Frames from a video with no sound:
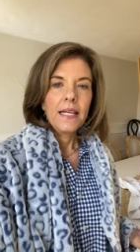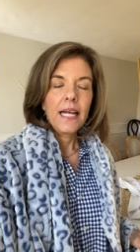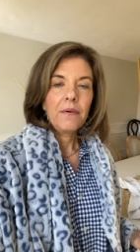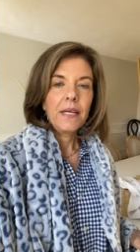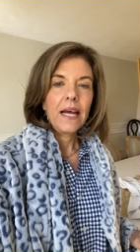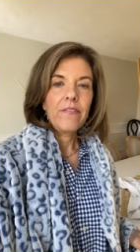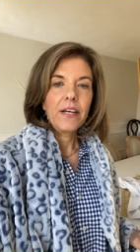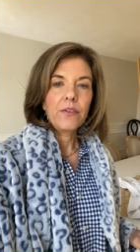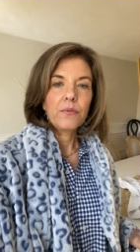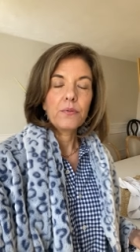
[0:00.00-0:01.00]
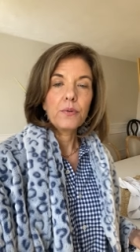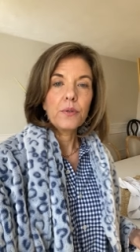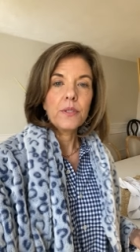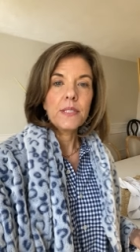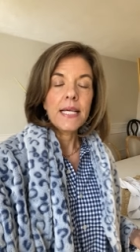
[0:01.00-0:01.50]
anyone have any other
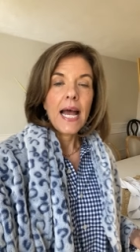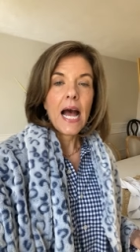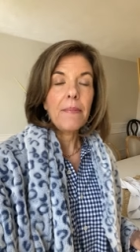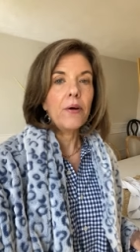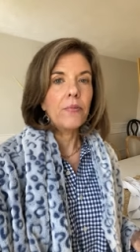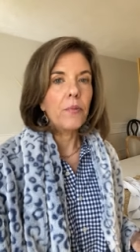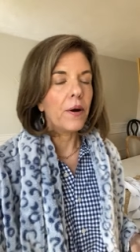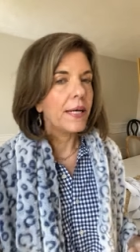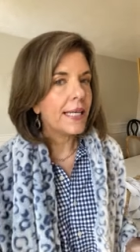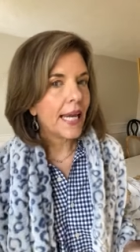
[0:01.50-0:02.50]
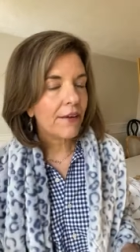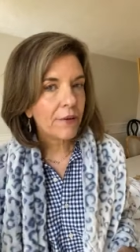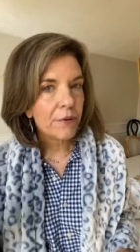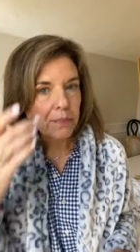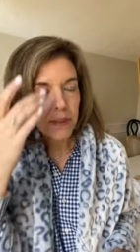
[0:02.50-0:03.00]
rules? How about wearing
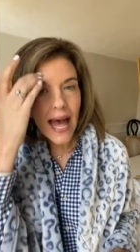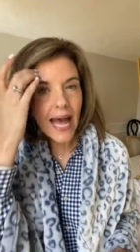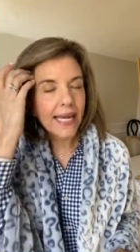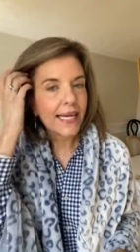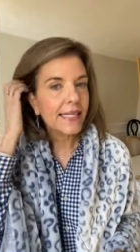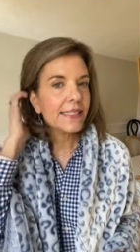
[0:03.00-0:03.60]
navy with black?